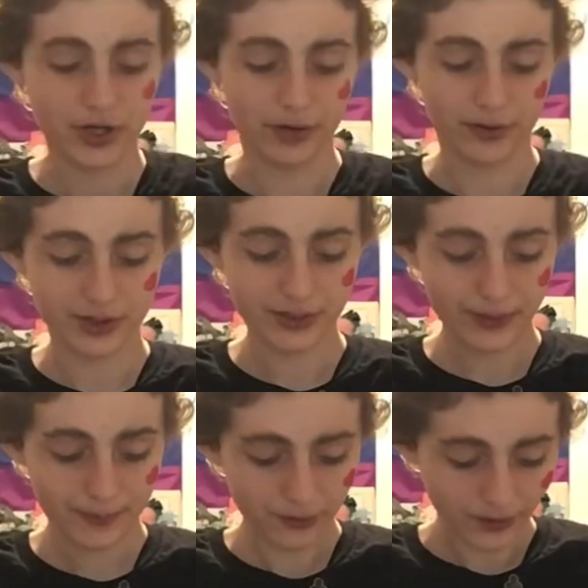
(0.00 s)
Now, some
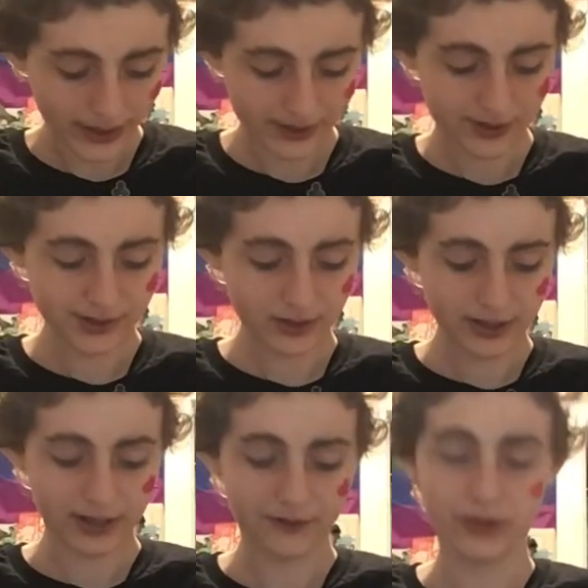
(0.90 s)
people like this look,
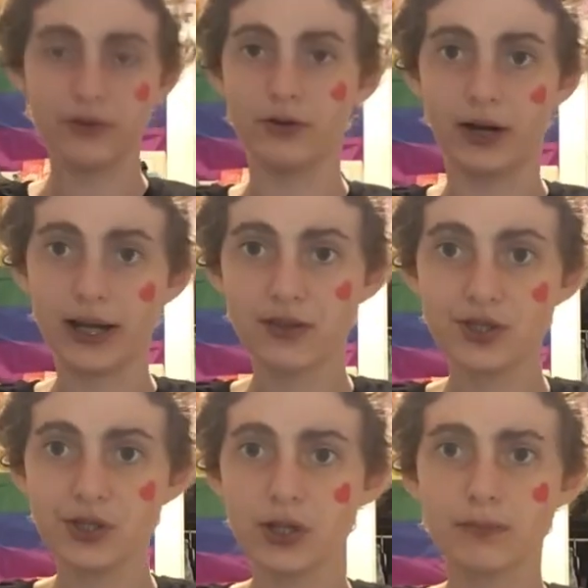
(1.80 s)
and if you like this
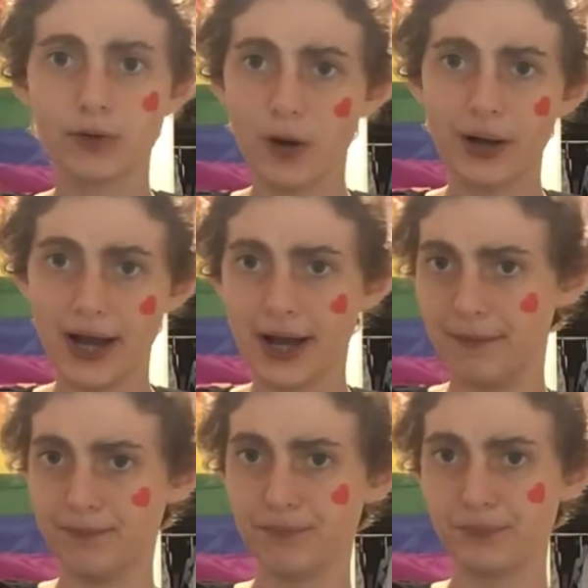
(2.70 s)
look, go ahead,
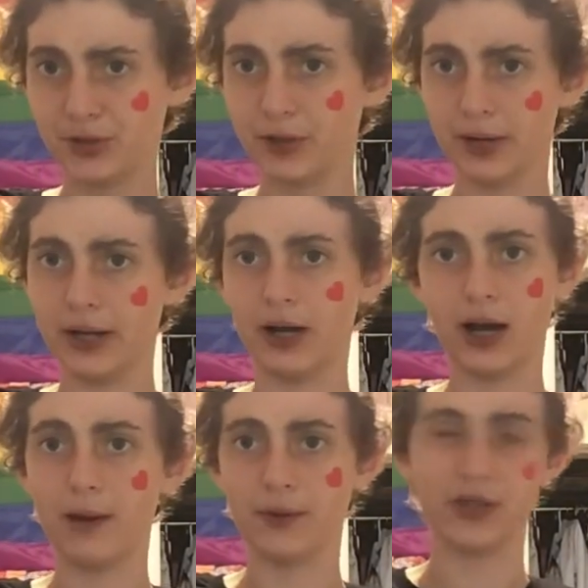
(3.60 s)
do it.
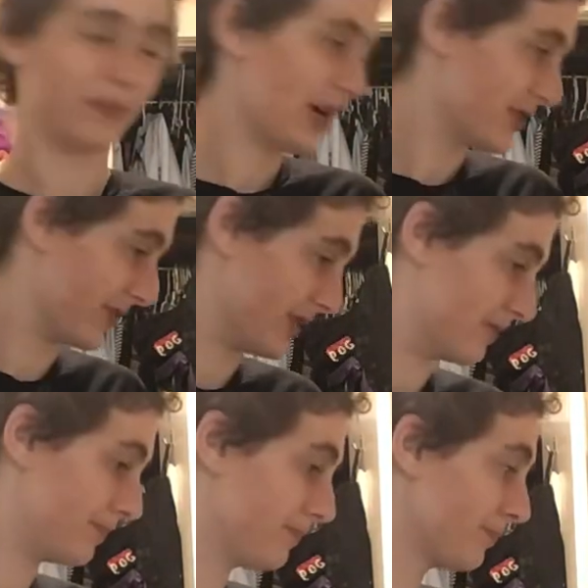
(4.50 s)
I'm not the boss of you.
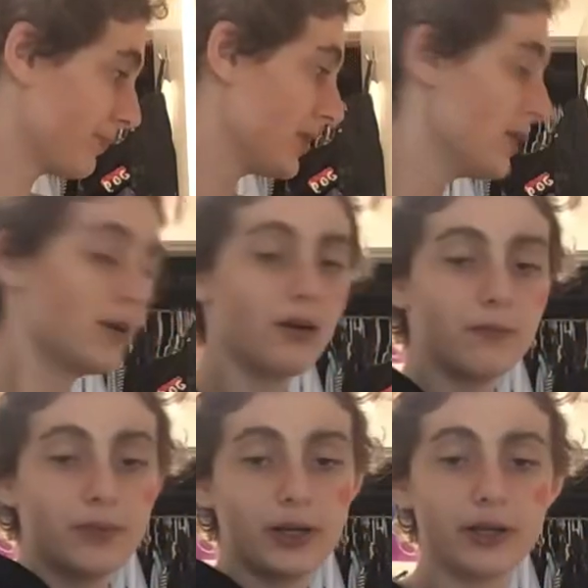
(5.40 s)

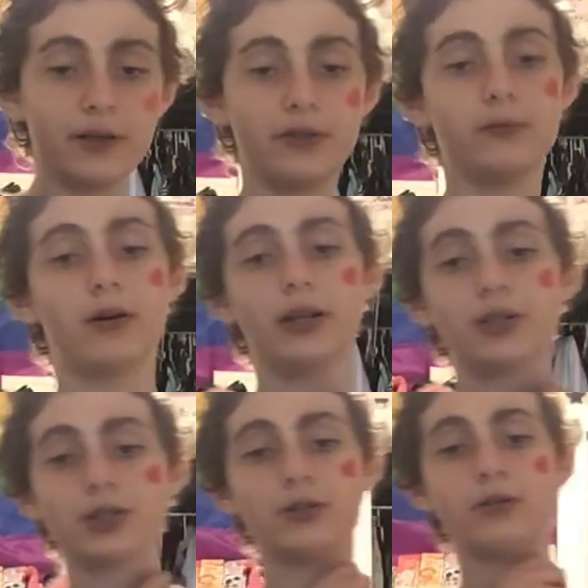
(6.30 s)
But if you want it
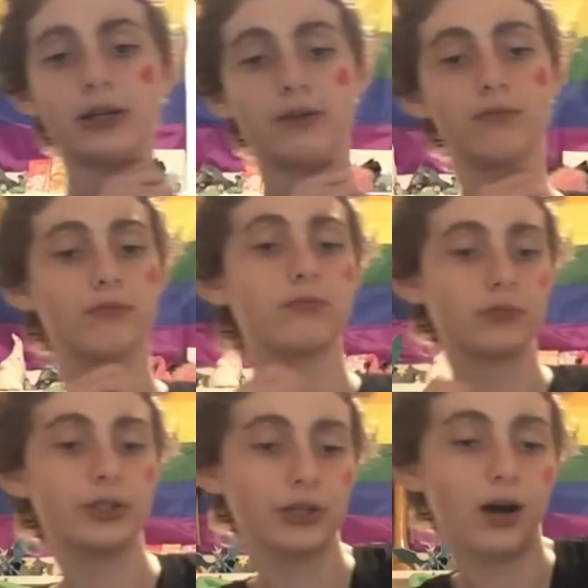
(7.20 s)
to like
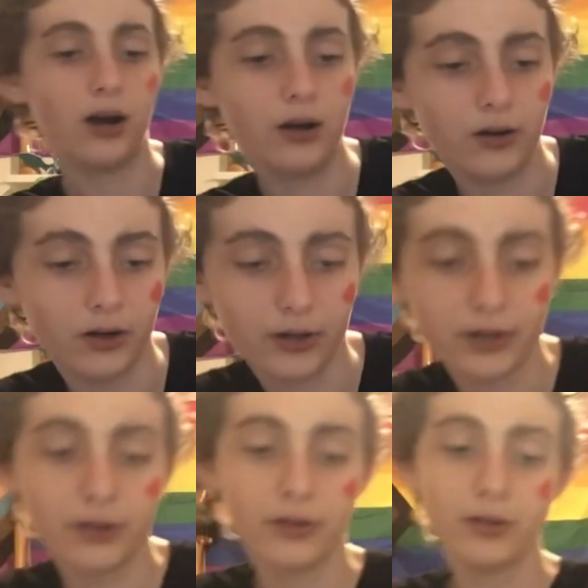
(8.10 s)
not look
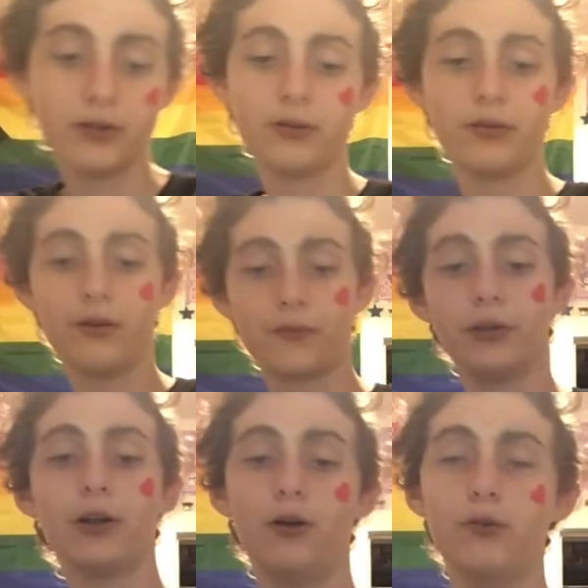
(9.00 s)
really
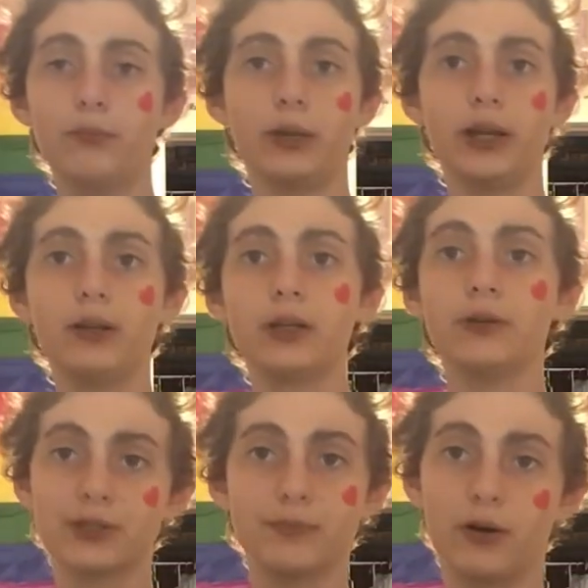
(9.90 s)
homemade, use
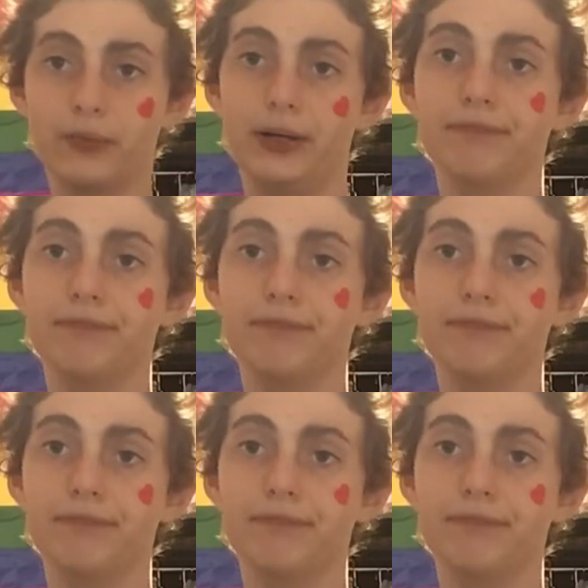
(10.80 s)
a smaller pin.